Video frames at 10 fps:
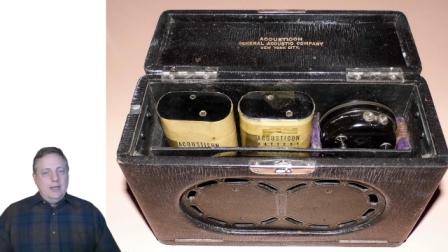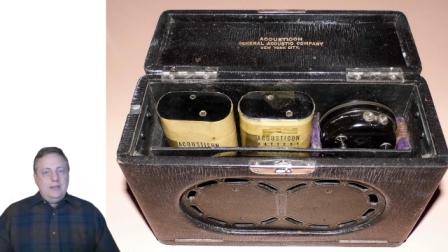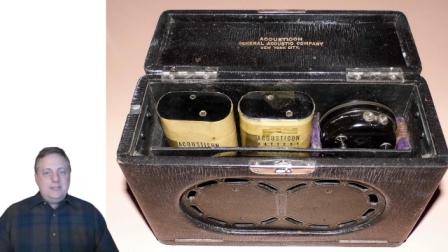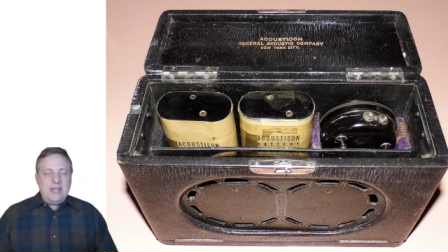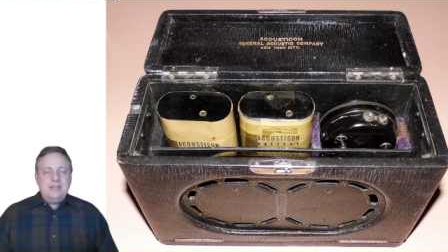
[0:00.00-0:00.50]

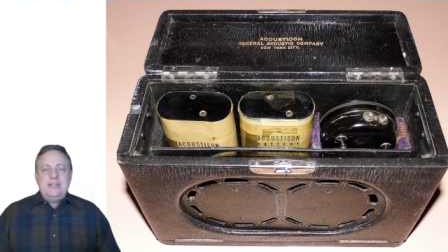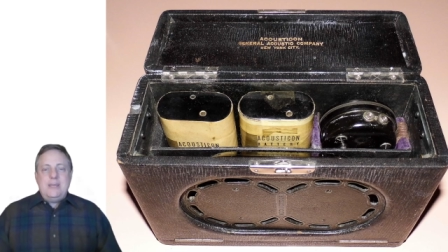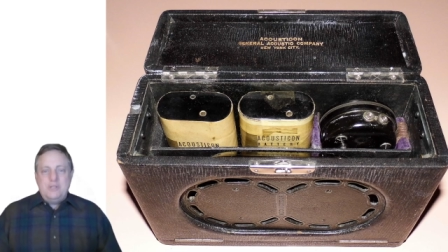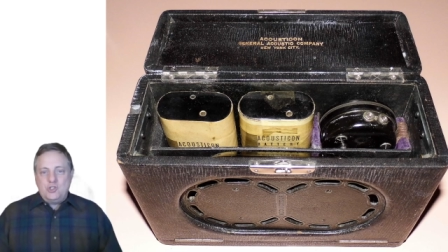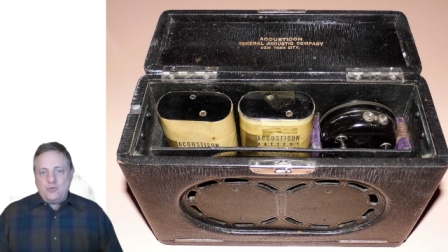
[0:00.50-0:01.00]
It did
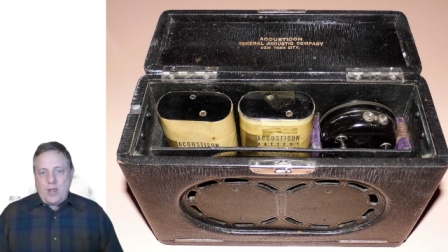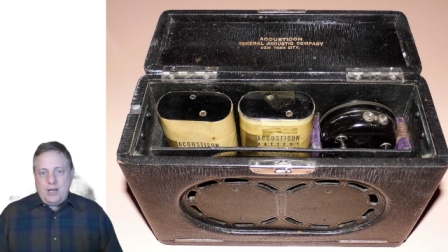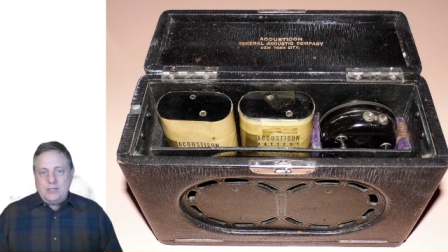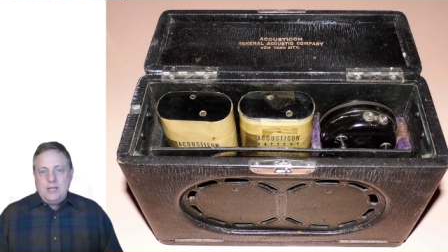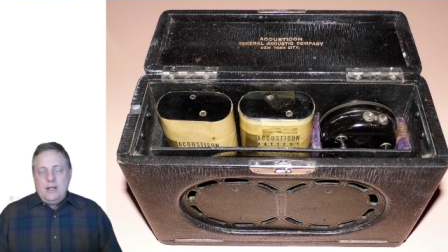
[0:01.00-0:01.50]

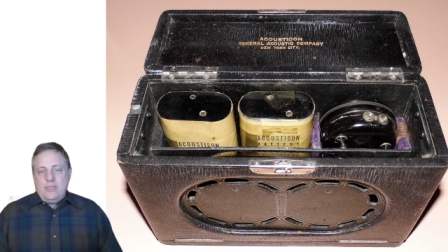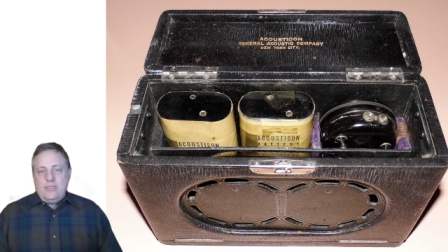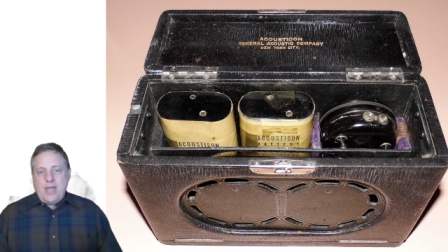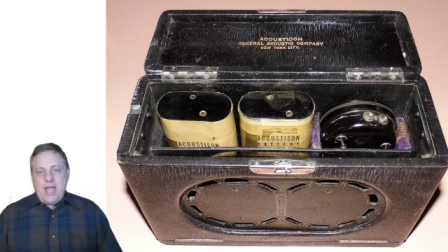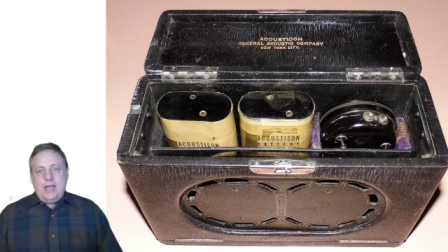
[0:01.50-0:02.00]
demonstrate
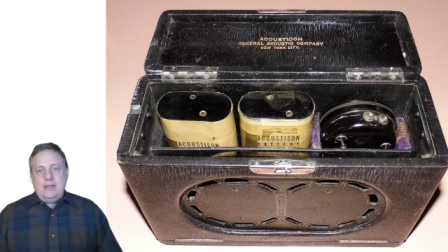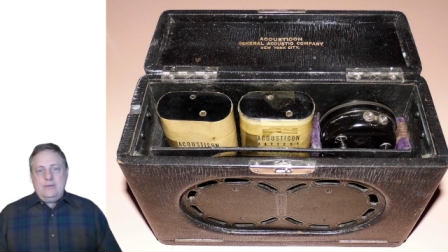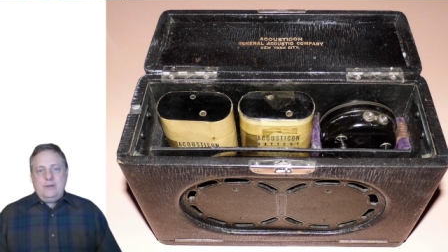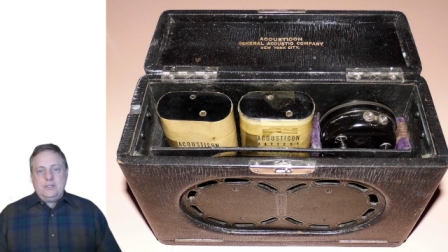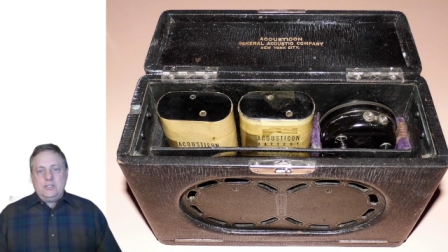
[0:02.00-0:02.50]
that
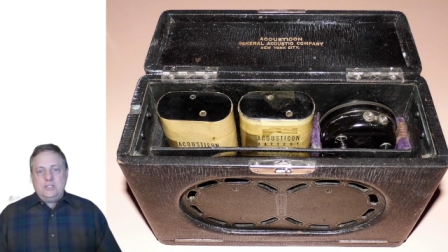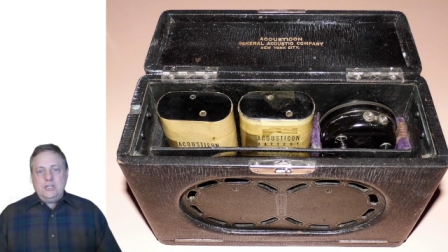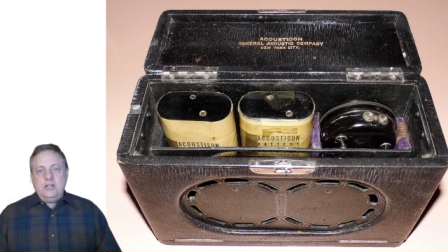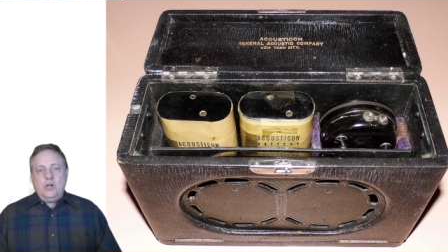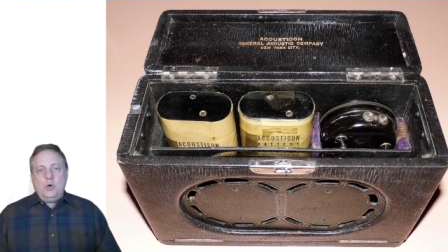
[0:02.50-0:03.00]

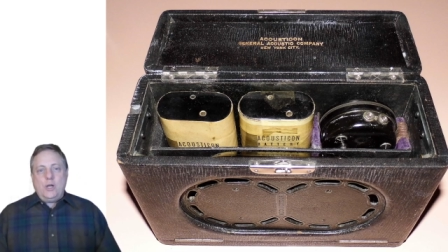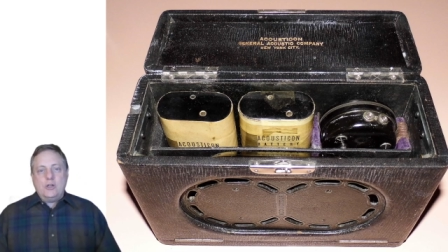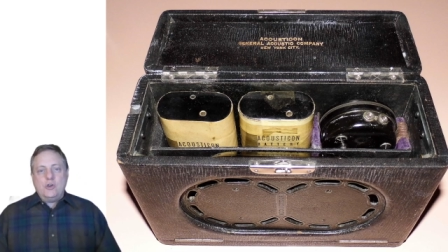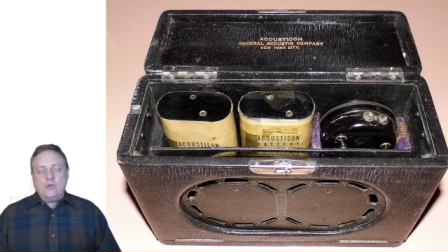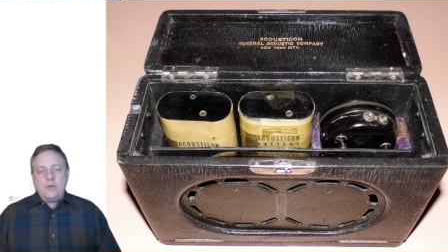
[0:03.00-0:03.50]
Stielow
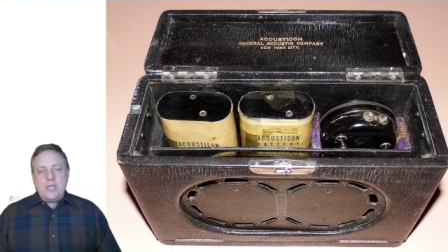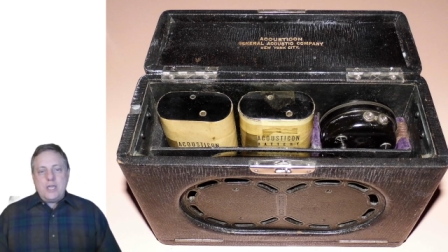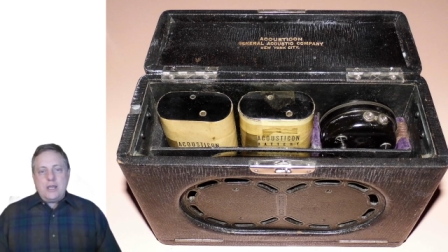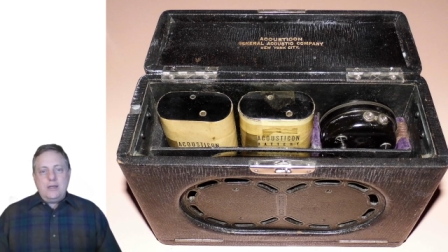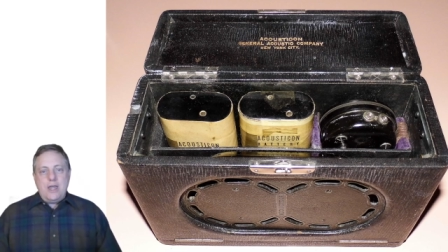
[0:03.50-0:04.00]
and
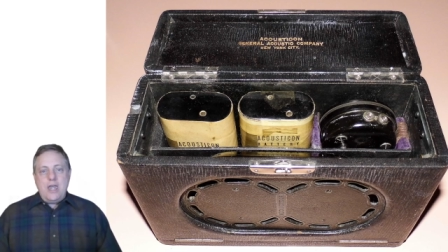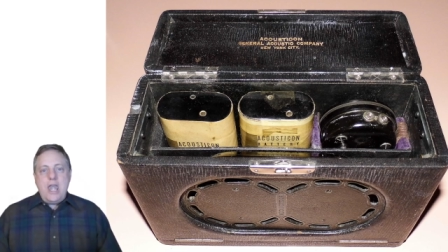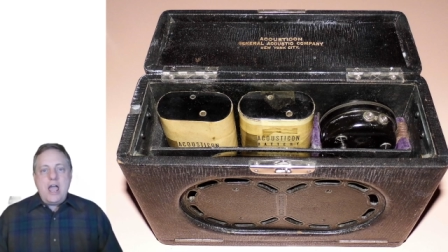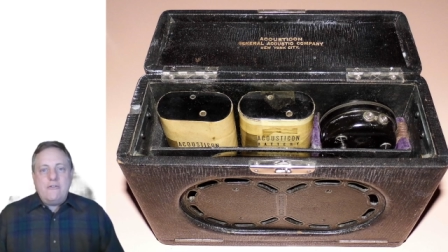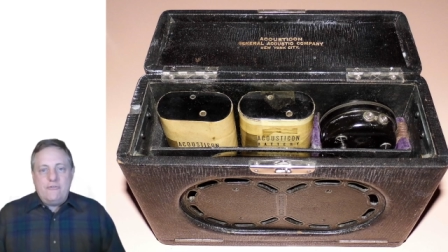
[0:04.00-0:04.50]
Green
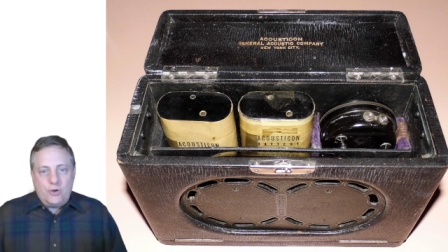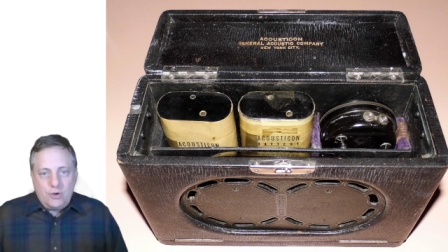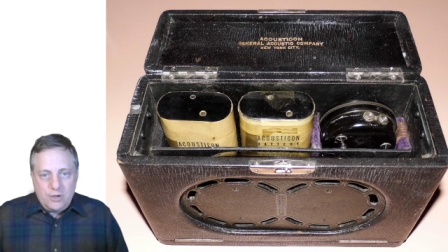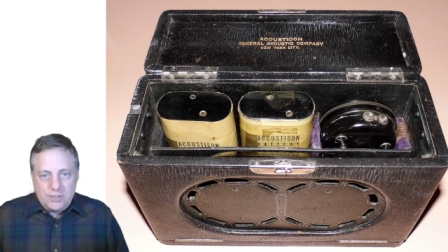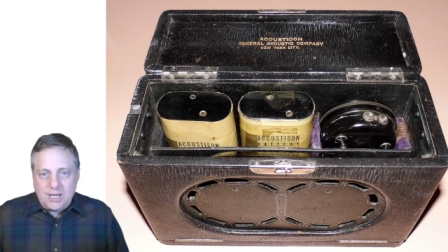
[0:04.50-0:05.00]

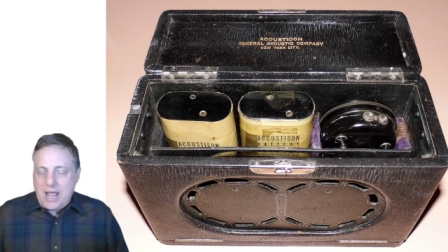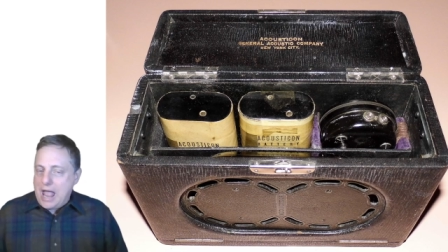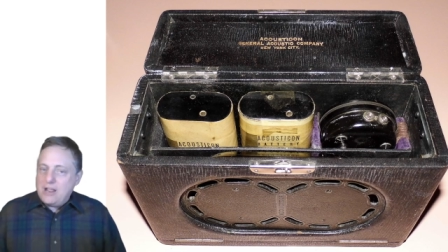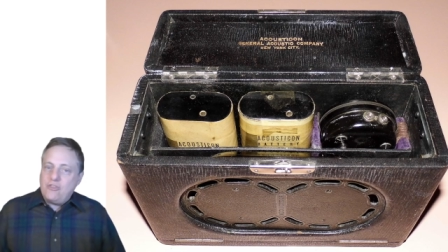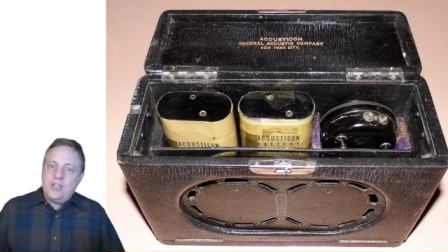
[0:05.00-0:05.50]
never said
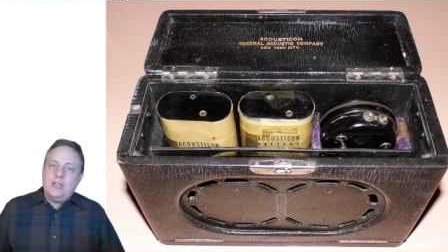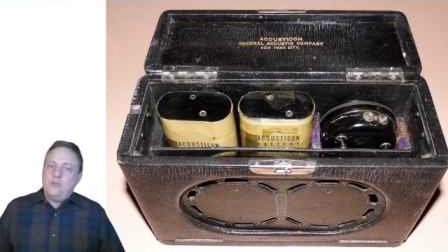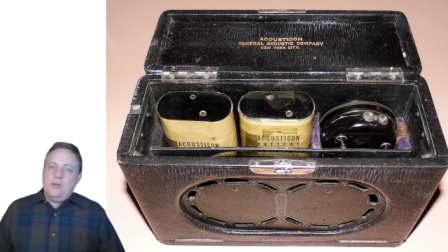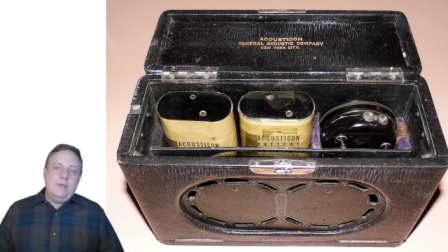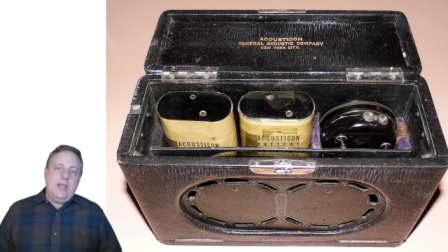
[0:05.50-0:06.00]
anything
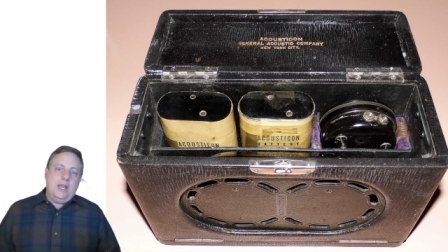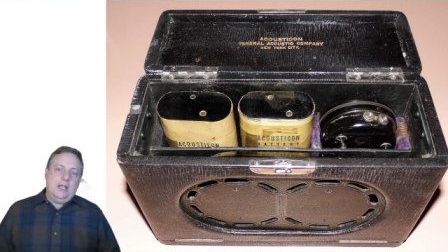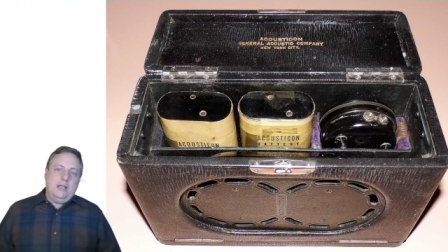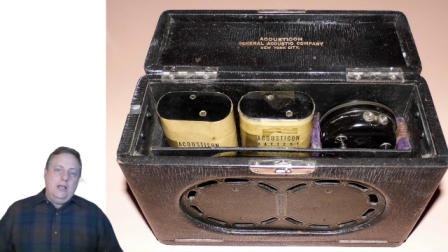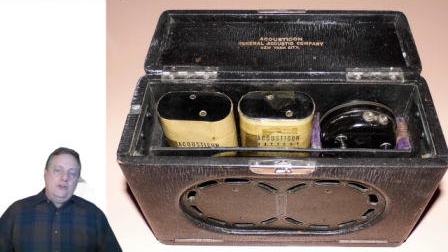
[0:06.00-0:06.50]

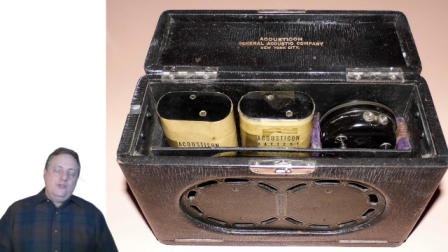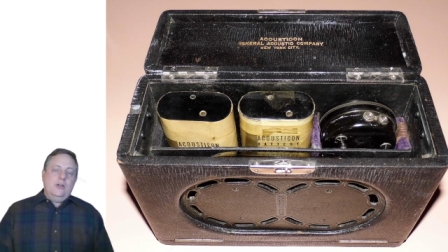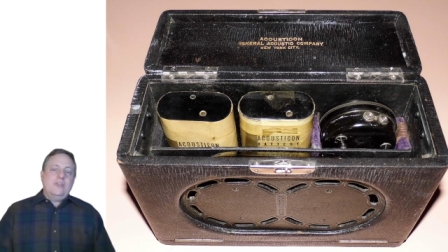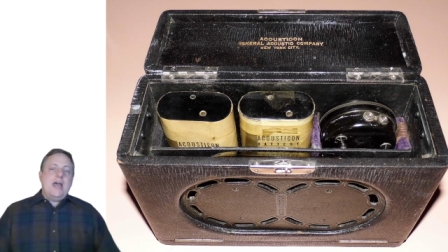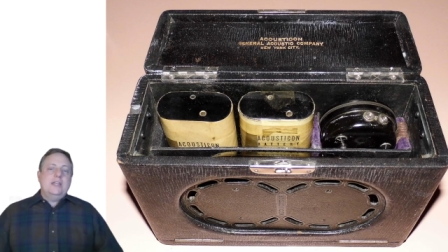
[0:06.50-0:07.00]
incriminating
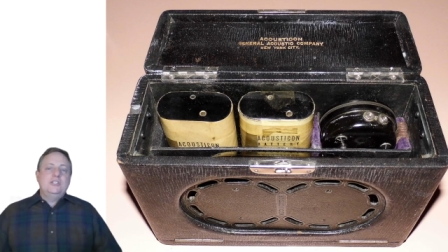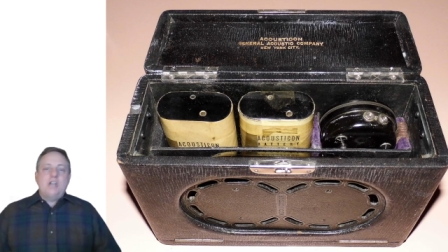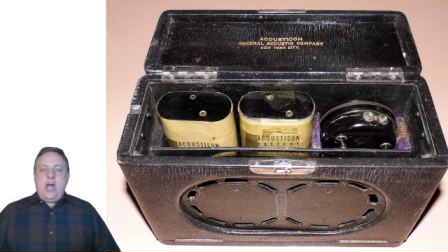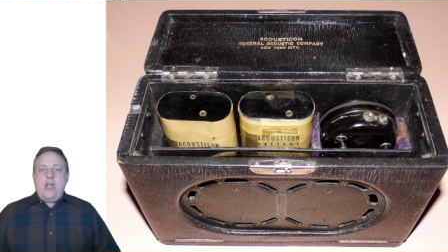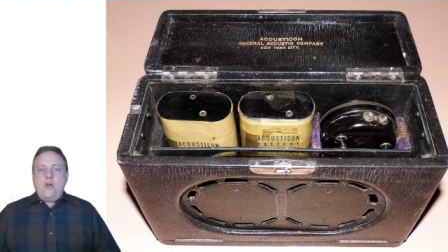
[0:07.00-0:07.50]
during that
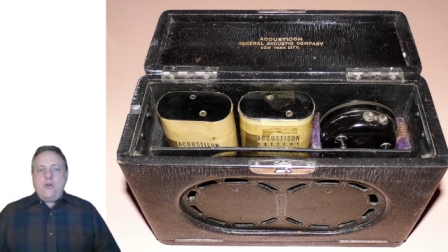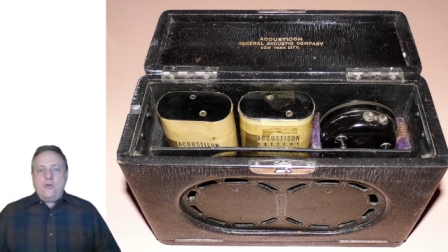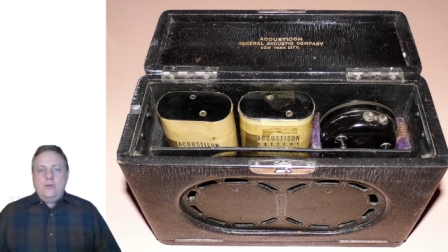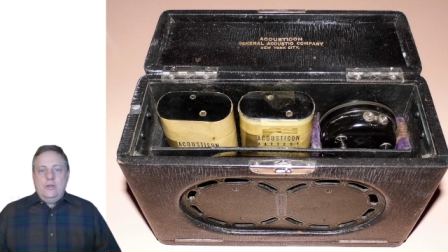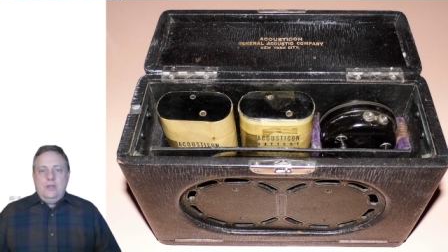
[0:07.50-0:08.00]
entire